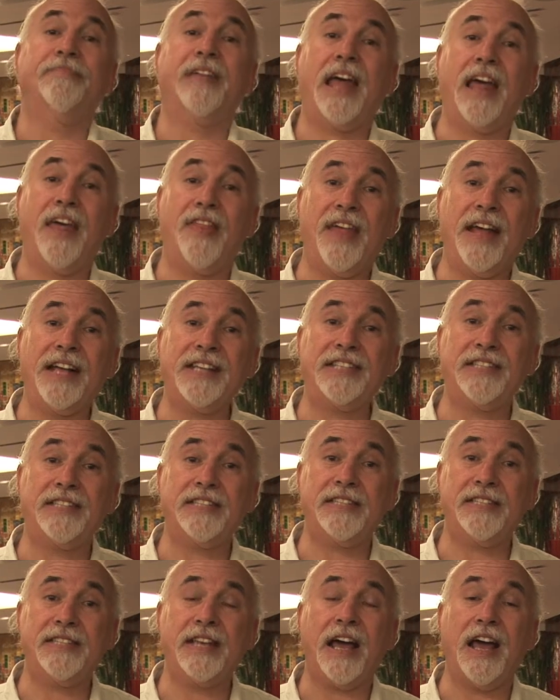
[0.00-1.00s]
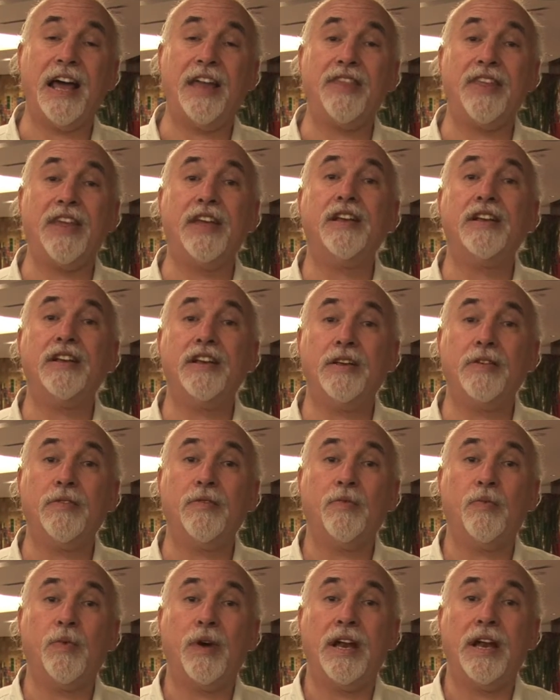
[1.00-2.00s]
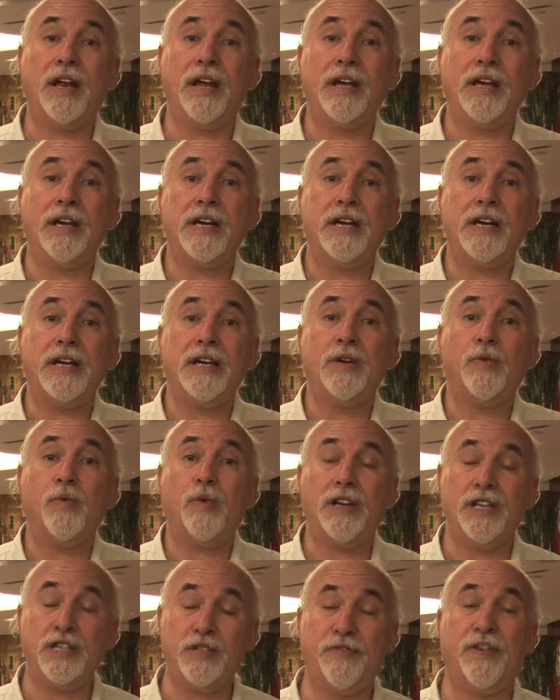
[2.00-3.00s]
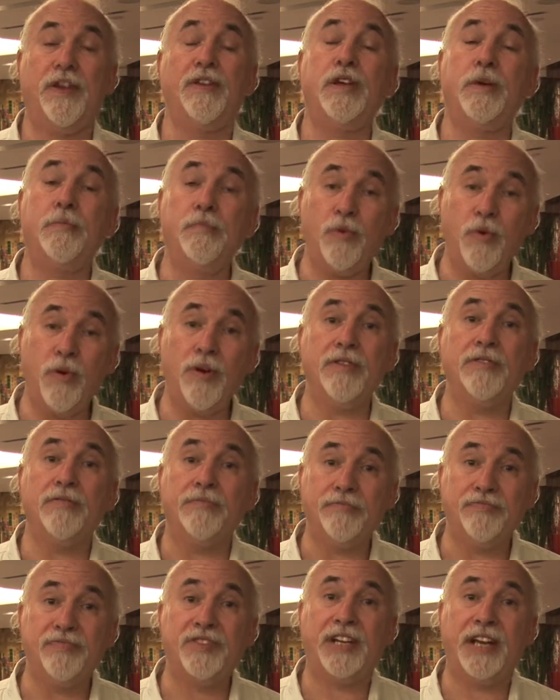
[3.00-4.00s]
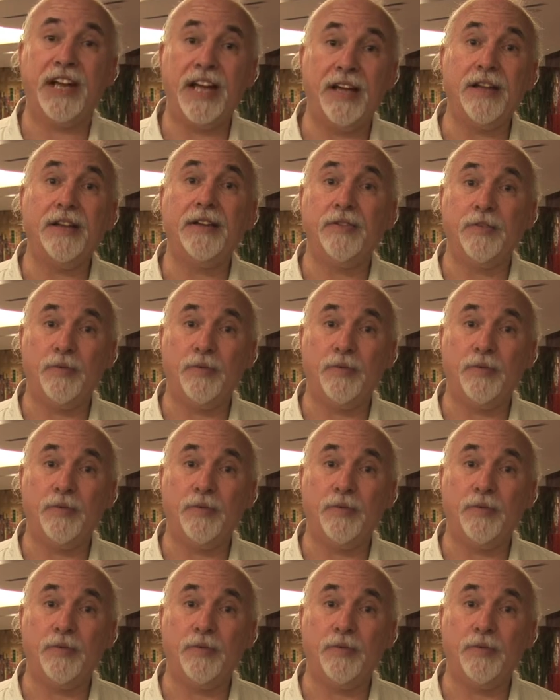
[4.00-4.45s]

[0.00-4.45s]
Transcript: And that's, I think, what, uh, what is very important today.